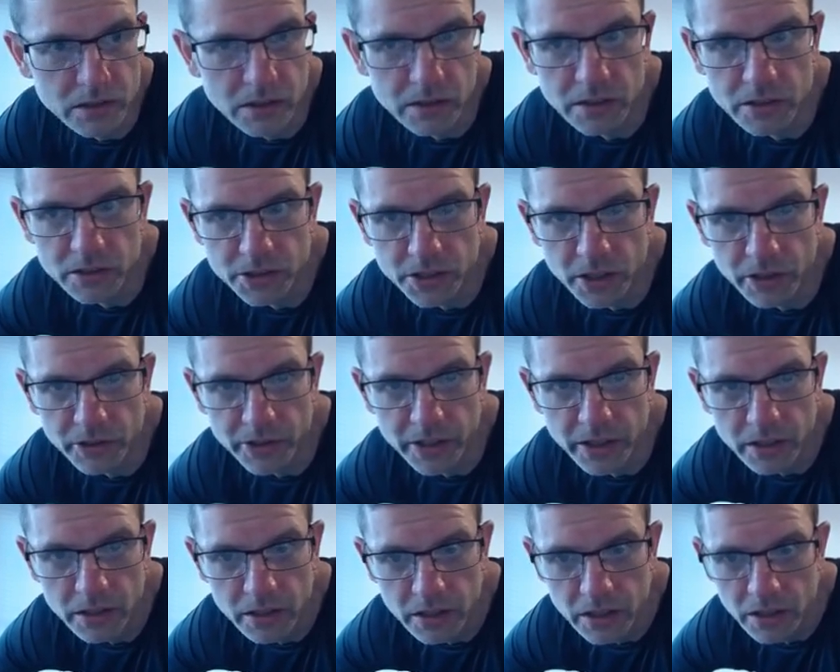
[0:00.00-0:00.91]
I can show you.
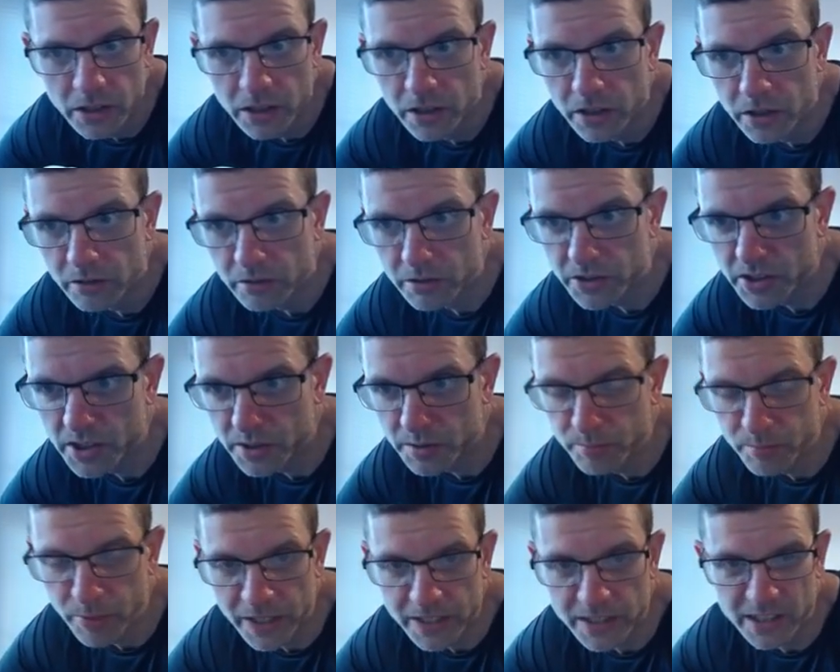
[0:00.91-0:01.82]
Which is
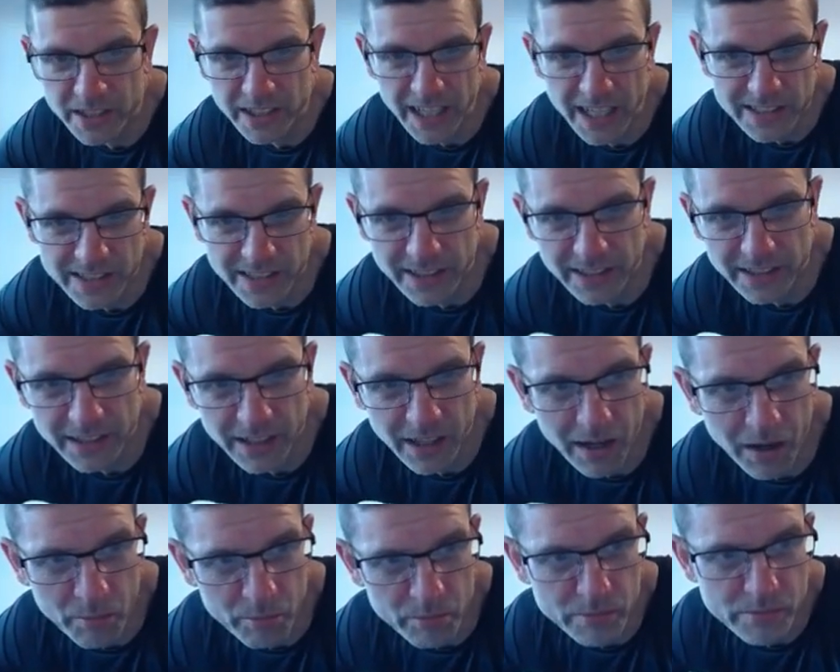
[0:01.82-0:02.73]
basically as it
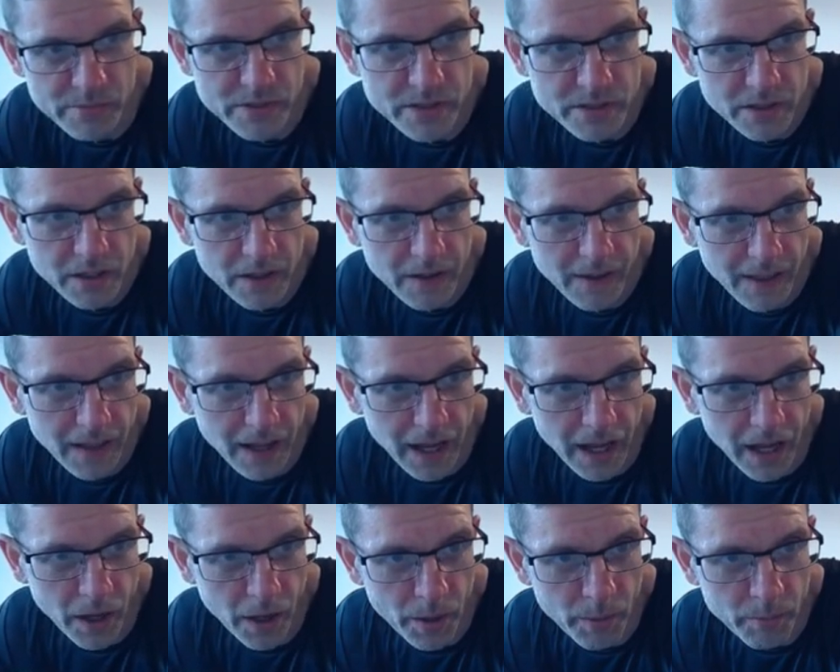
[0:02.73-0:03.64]
comes.
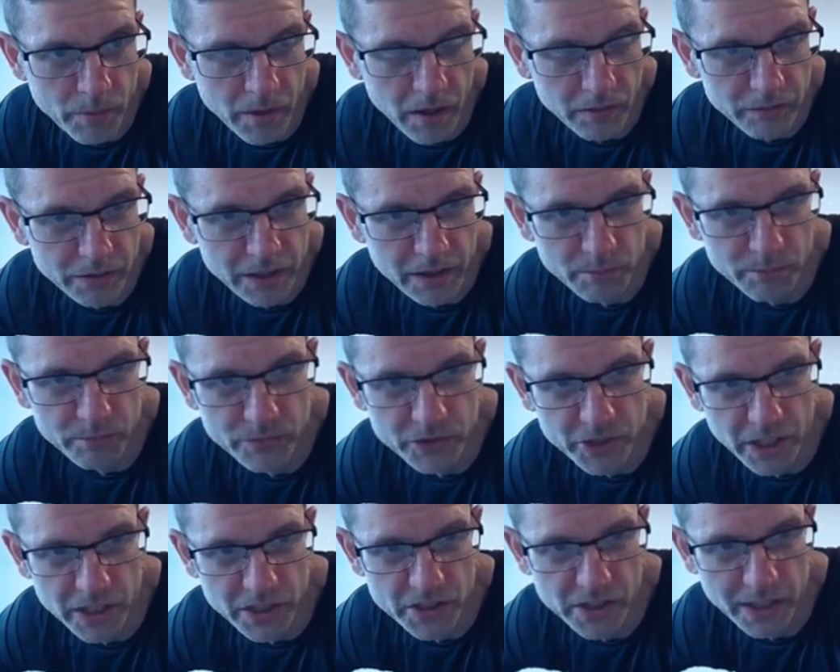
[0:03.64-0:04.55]
Um, I think I've
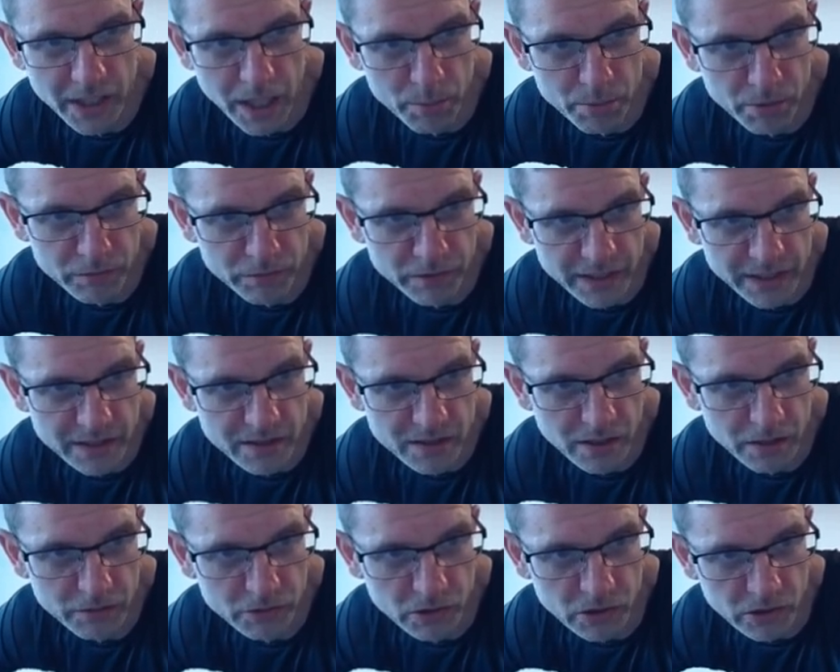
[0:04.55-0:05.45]
changed a couple of things,
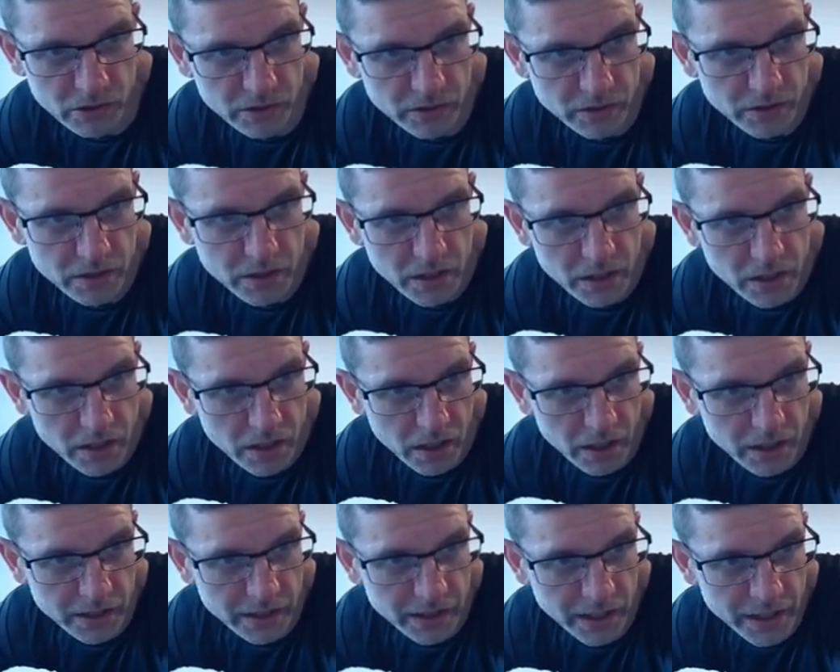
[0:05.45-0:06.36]
and I've got
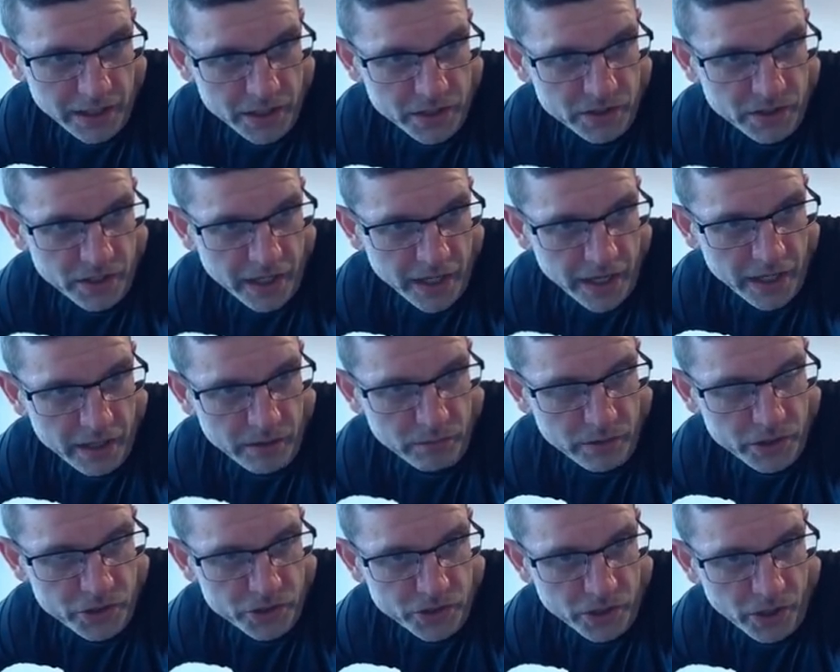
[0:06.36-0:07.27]
a gauge there
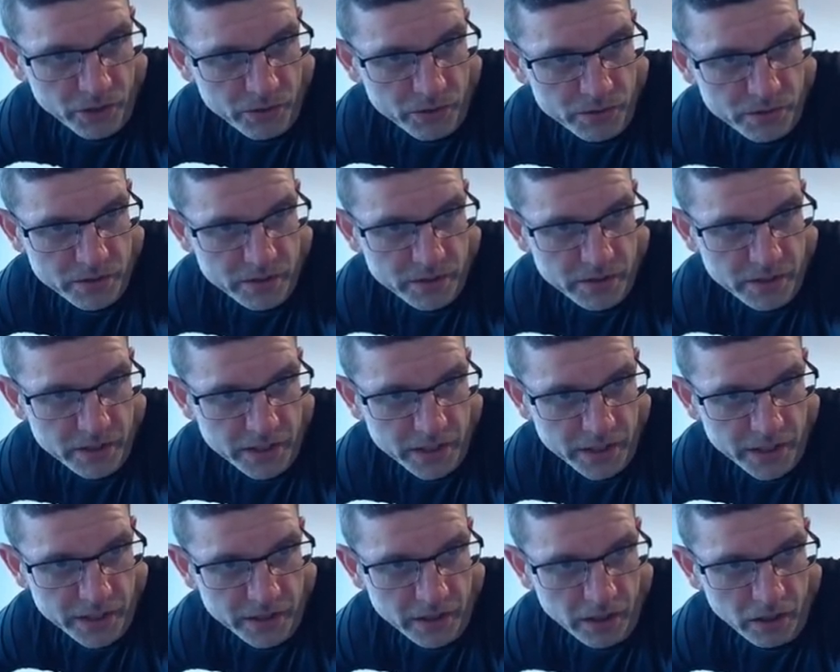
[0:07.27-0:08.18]
which shows
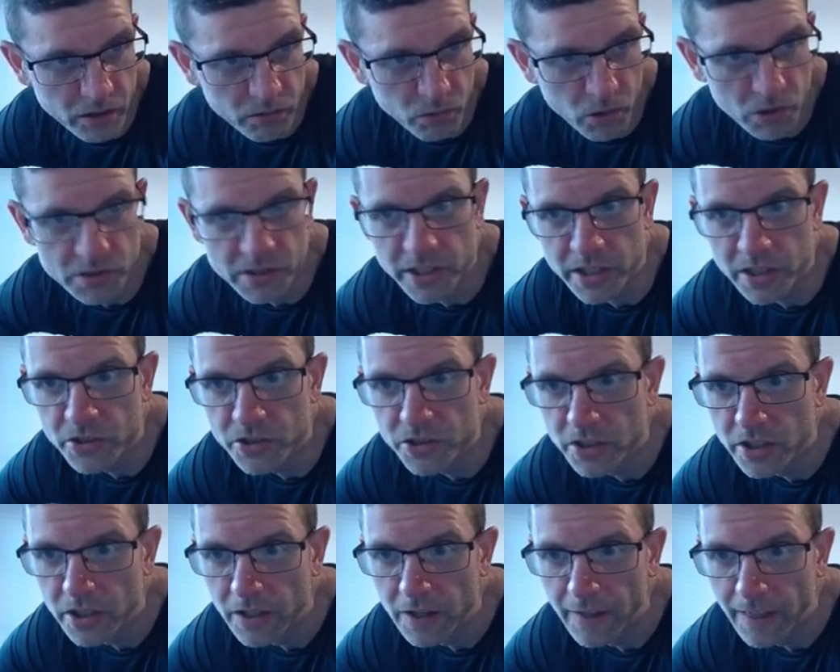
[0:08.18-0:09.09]
the uh, wattage,
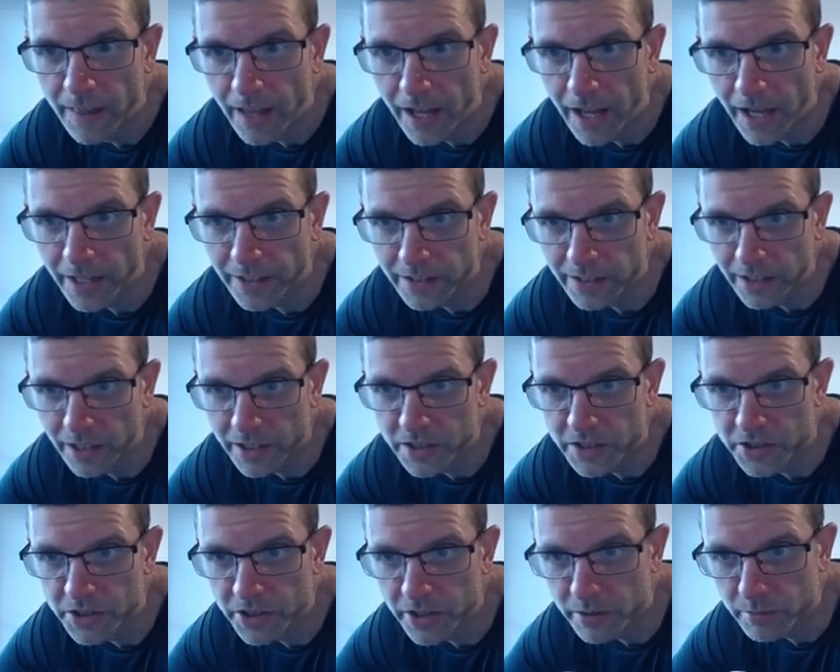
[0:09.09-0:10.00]
and a
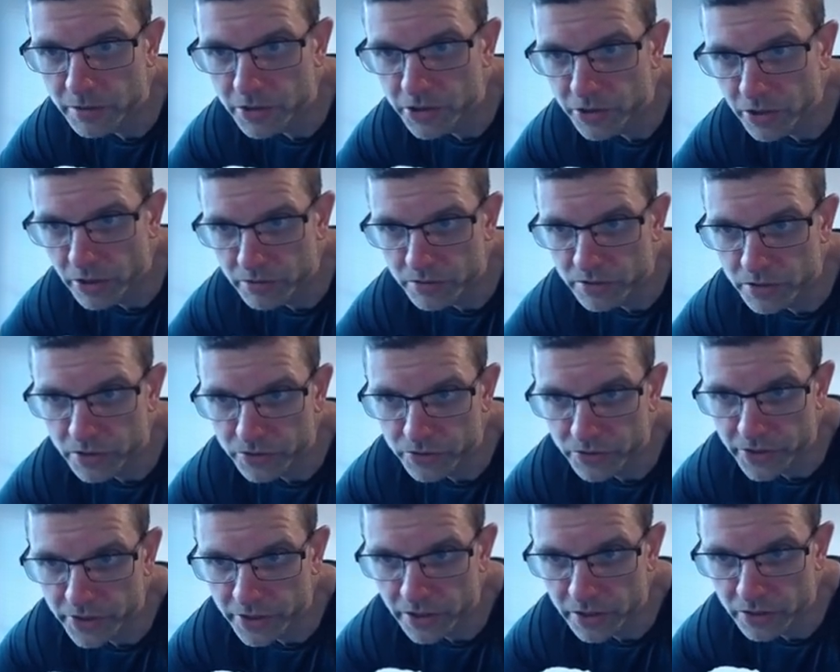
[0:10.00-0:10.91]
gauge here which shows the,
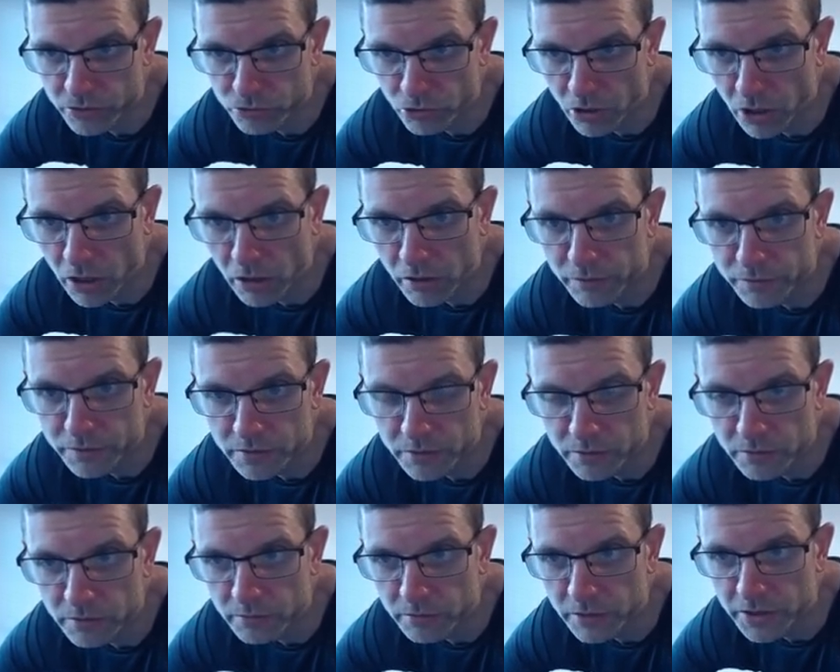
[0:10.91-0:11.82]
the uh, draft,
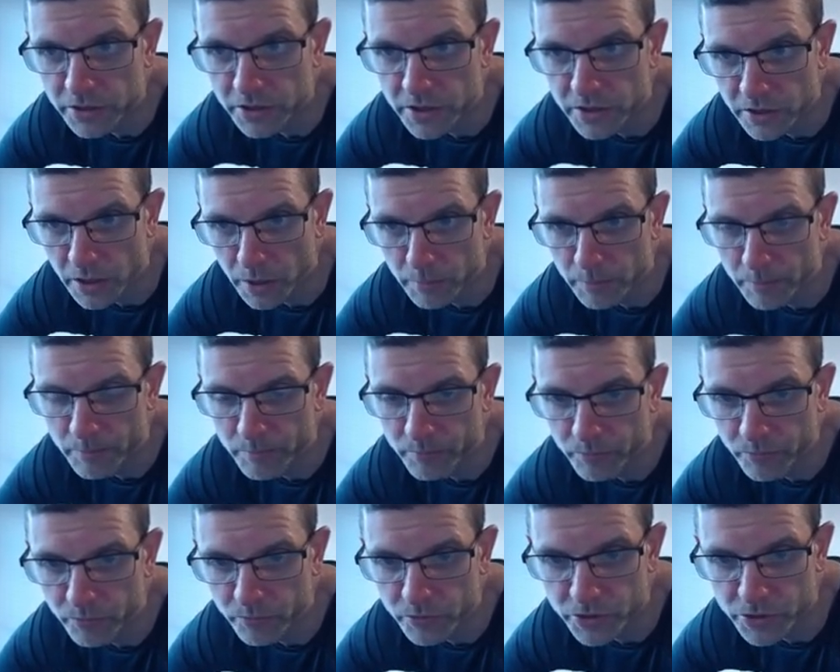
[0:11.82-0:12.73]
which is um,
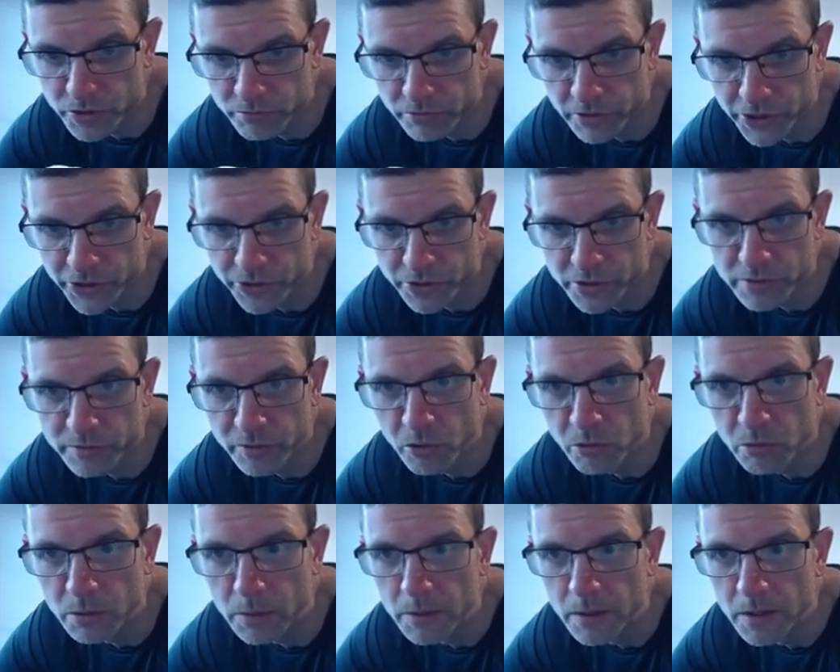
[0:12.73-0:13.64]
which is really useful.